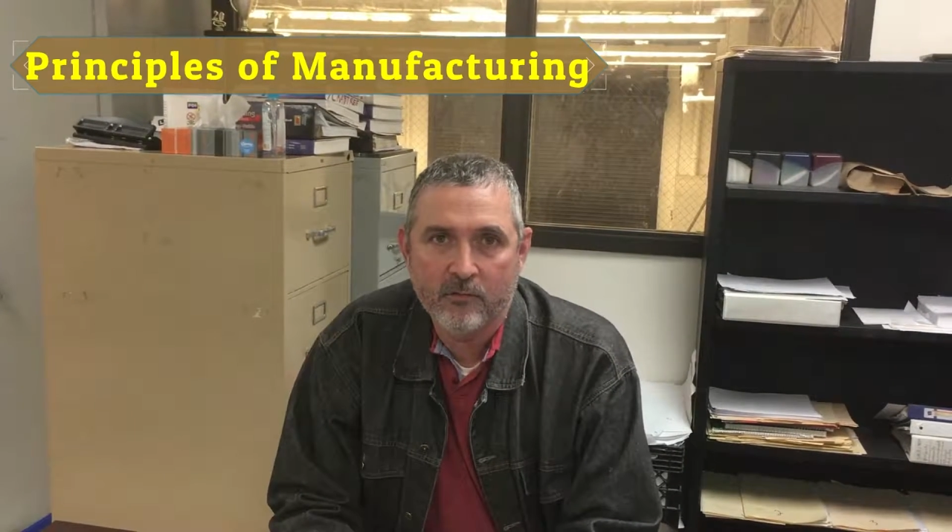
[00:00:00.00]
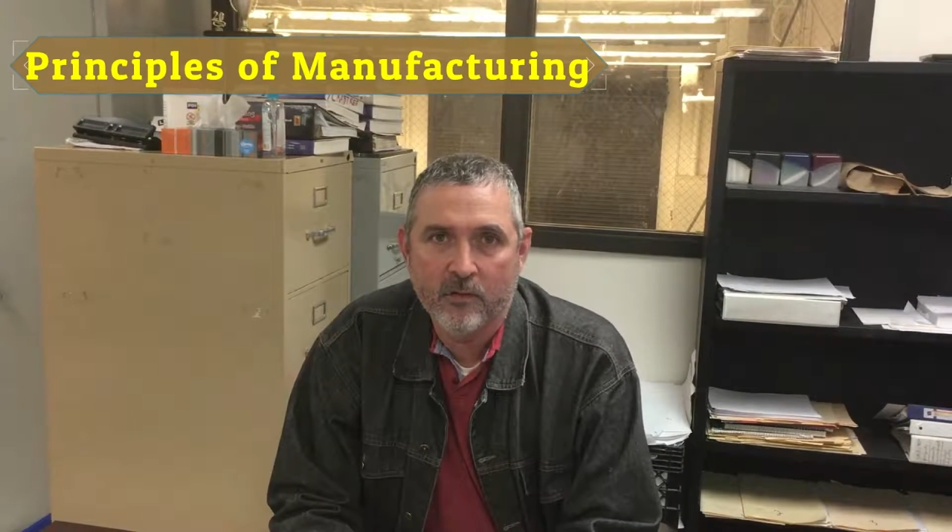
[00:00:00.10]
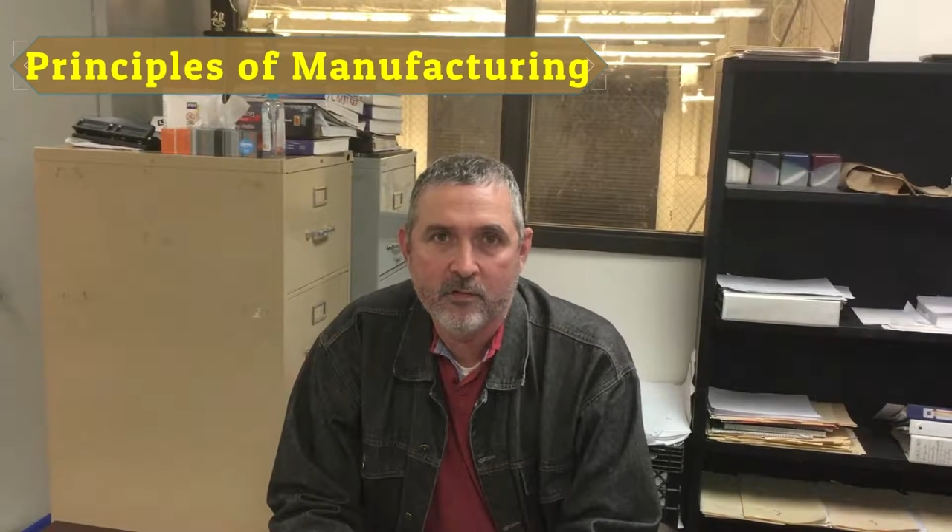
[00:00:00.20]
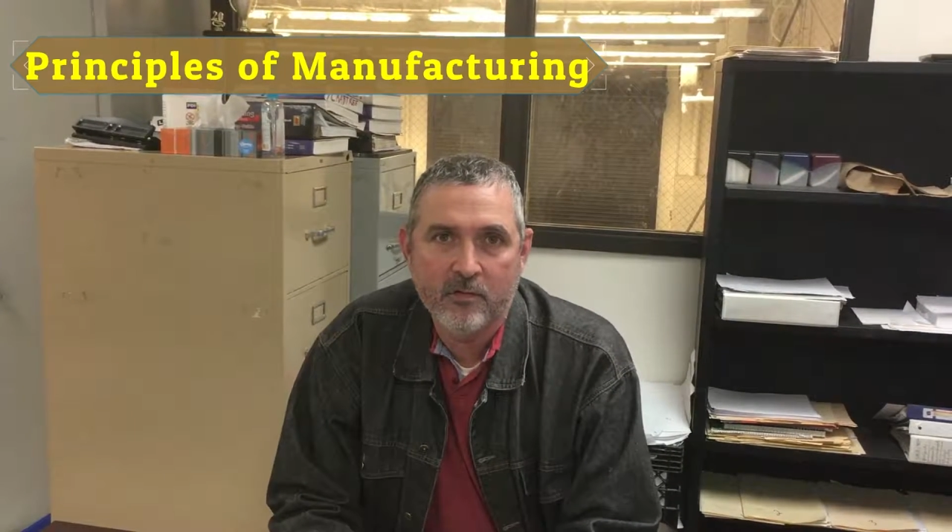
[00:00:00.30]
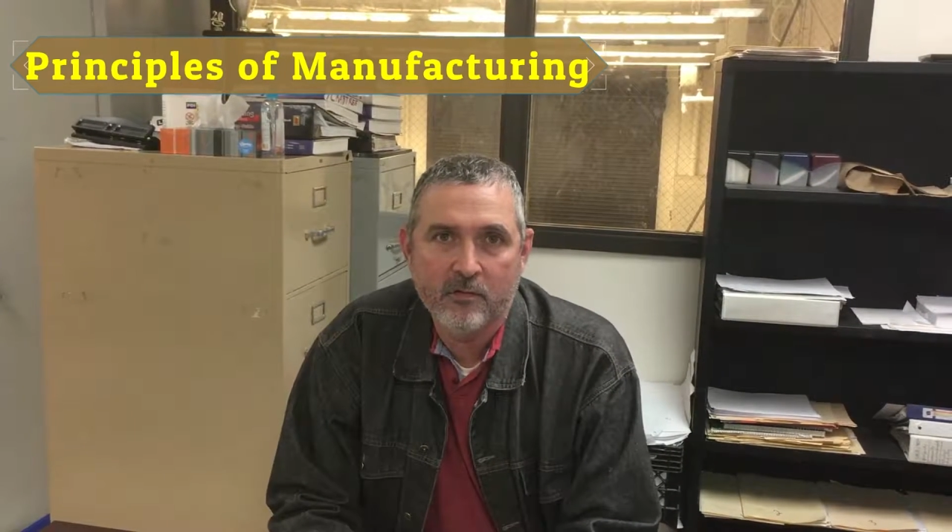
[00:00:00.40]

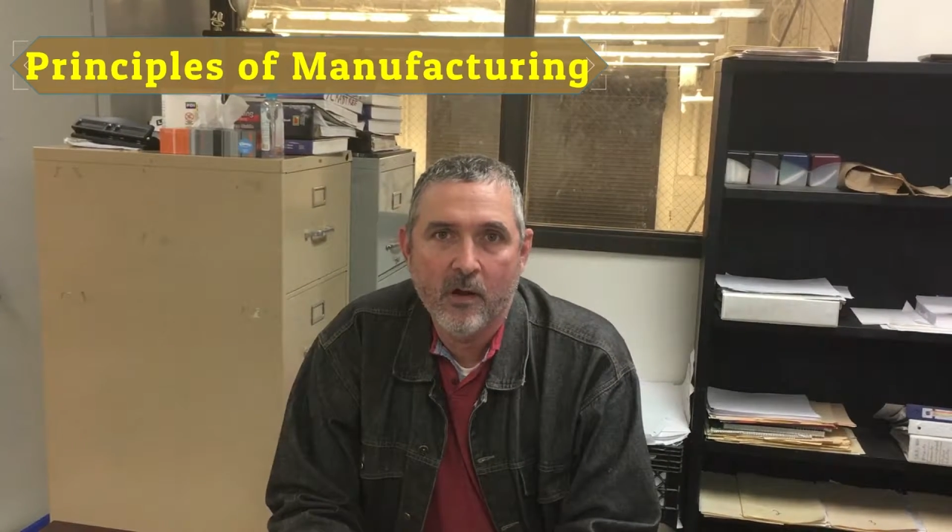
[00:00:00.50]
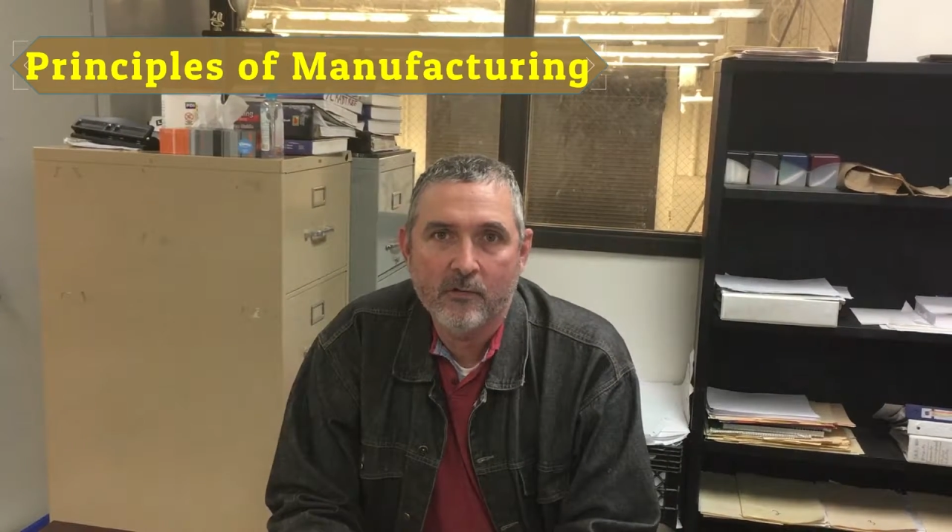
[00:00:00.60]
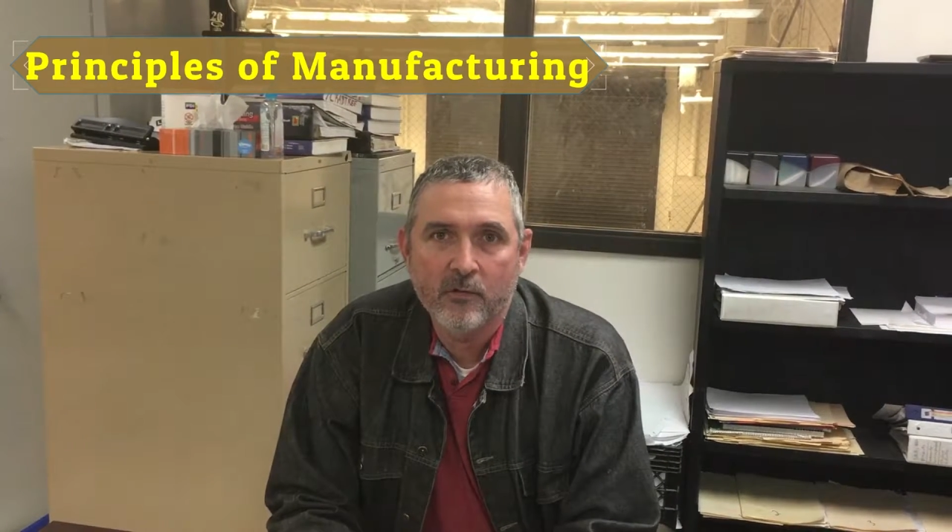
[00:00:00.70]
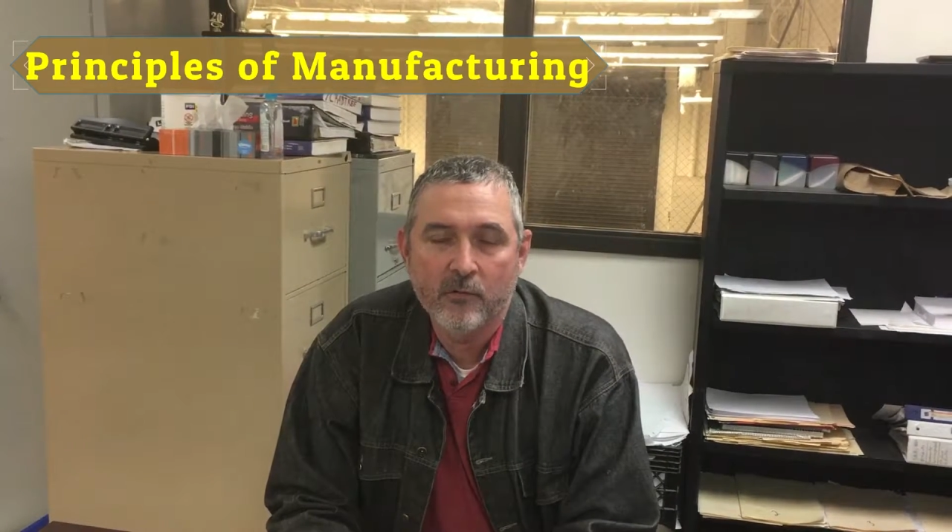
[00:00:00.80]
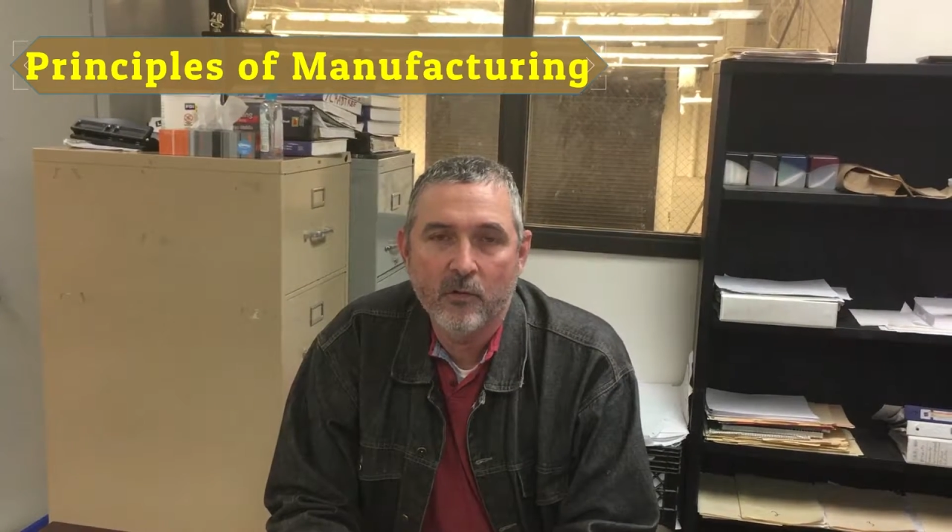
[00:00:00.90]
such as
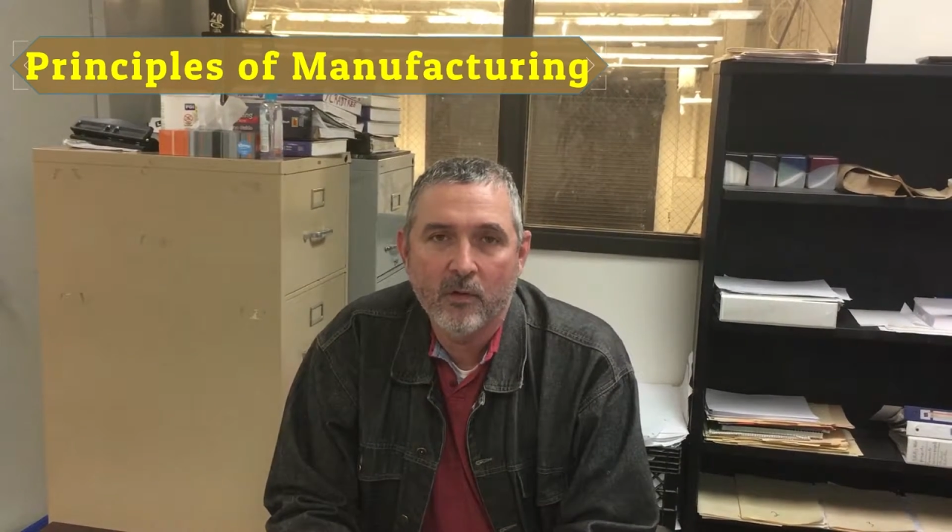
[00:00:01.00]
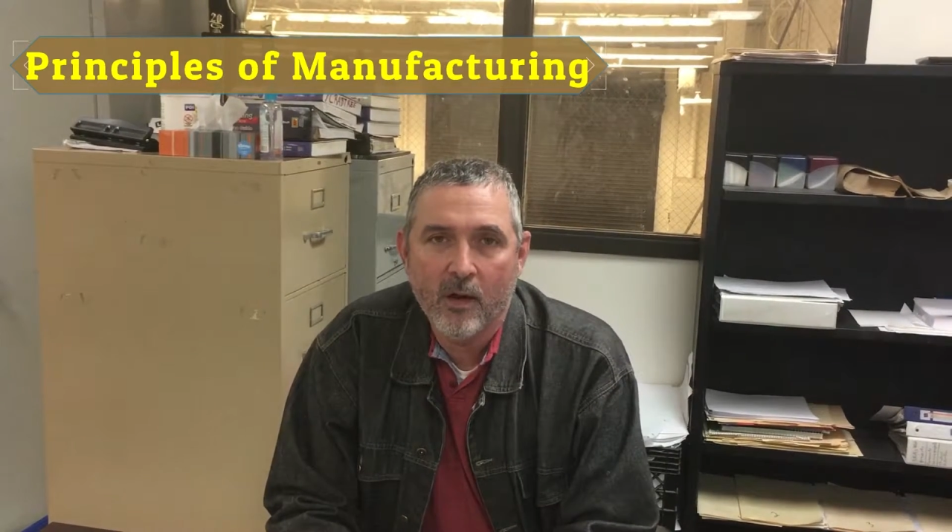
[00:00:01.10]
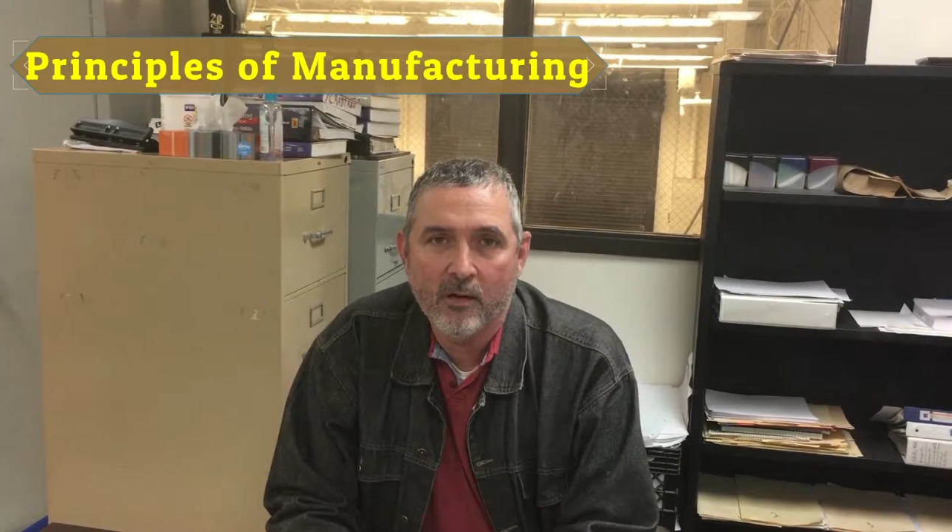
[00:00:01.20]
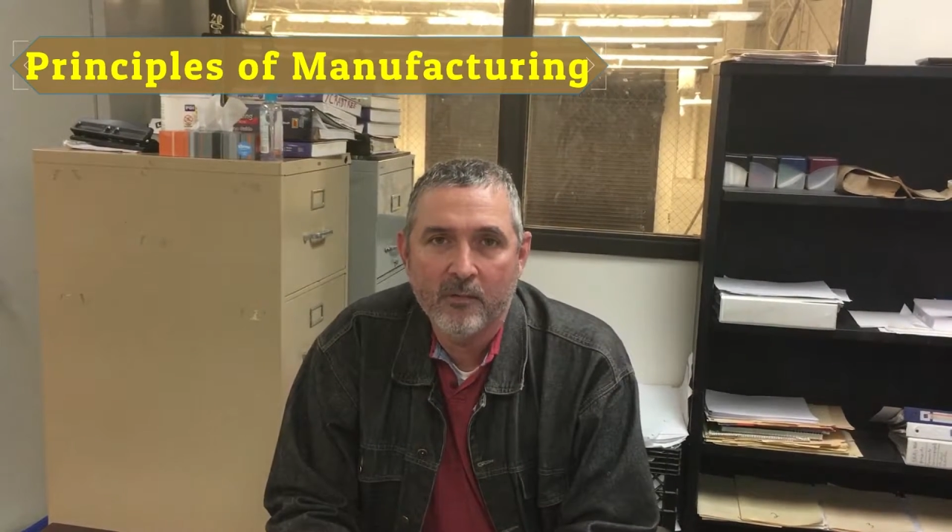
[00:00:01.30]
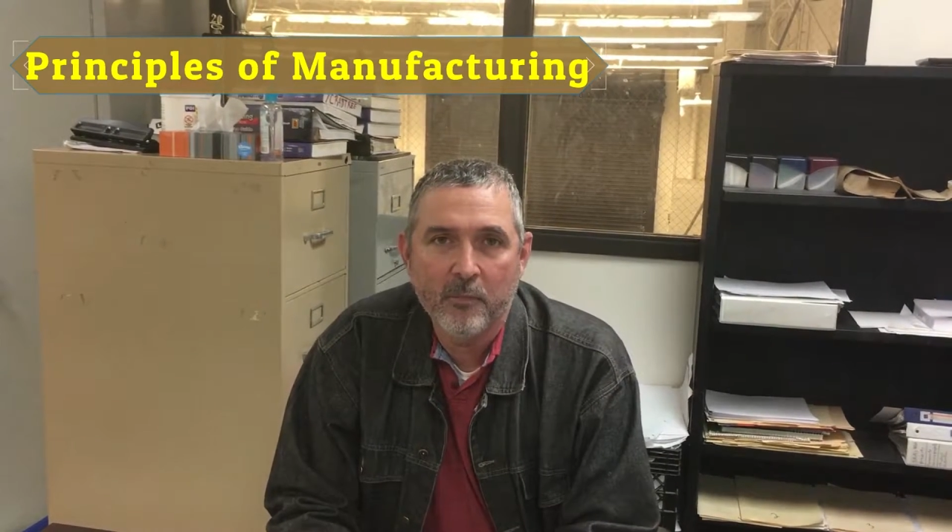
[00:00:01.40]
oxy-fuel cutting,